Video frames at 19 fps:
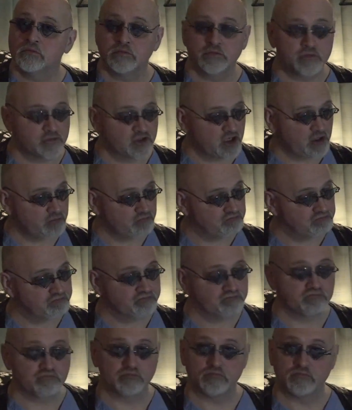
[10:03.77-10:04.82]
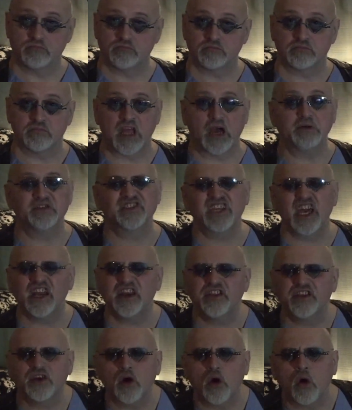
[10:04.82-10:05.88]
That was kind of
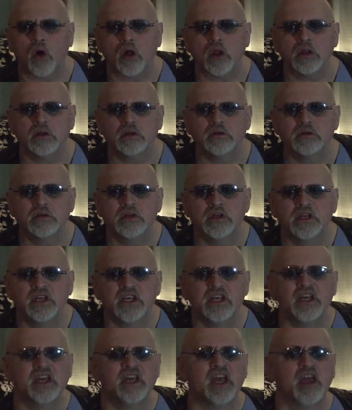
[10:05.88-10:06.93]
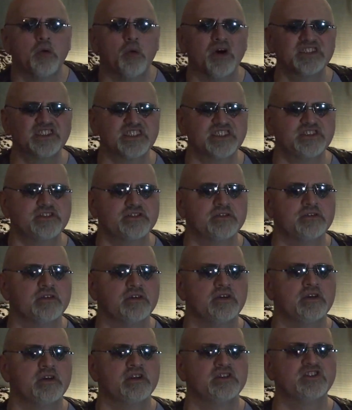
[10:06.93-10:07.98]
the goal. It wasn't
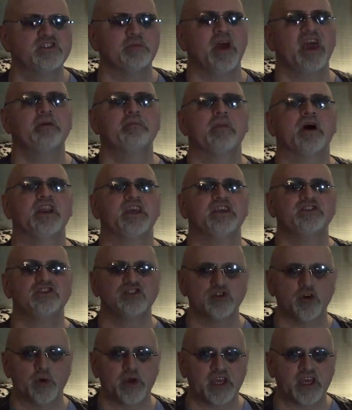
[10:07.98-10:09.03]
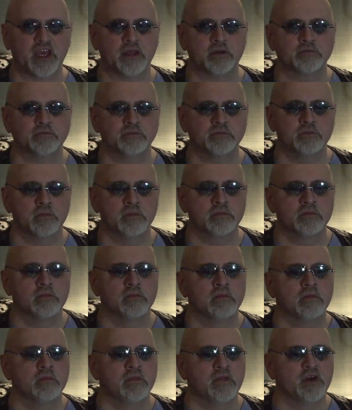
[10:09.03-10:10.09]
to make money doing it.
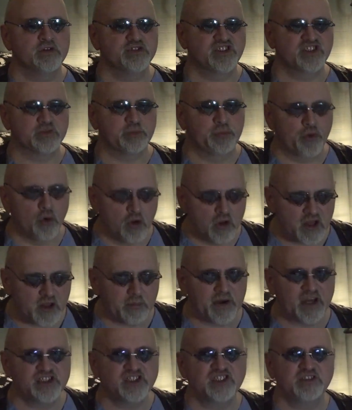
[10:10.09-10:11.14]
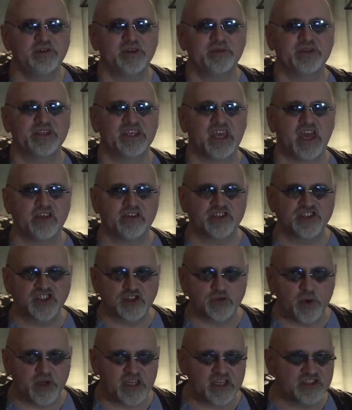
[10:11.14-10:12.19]
It was to pool a bunch of people together
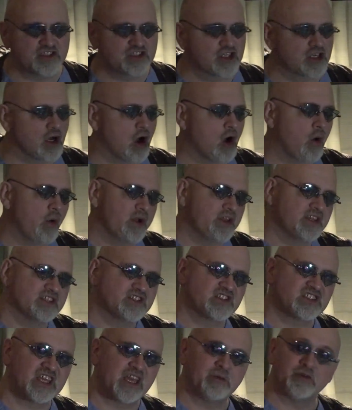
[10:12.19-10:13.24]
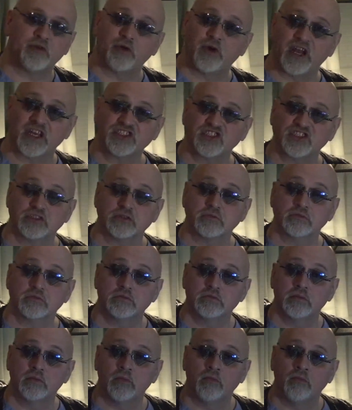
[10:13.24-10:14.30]
so we could go in the same direction.
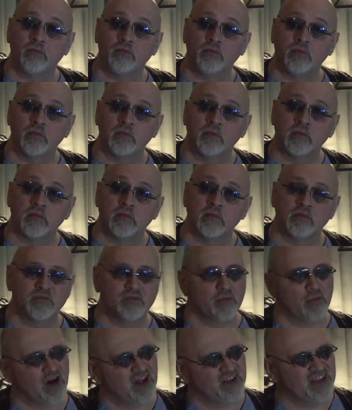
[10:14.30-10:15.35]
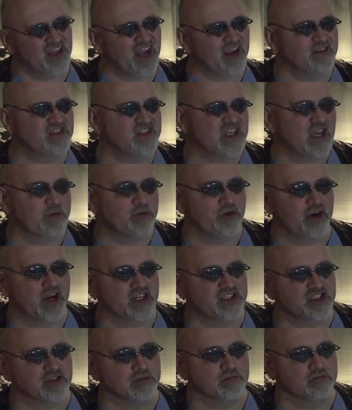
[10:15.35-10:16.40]
Well, not in the same
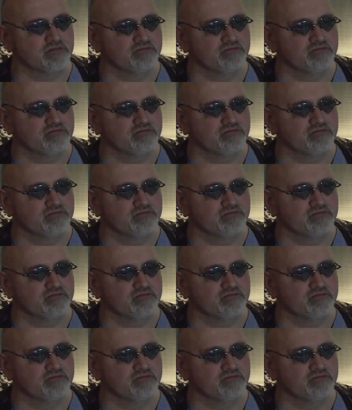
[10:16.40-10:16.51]
direction.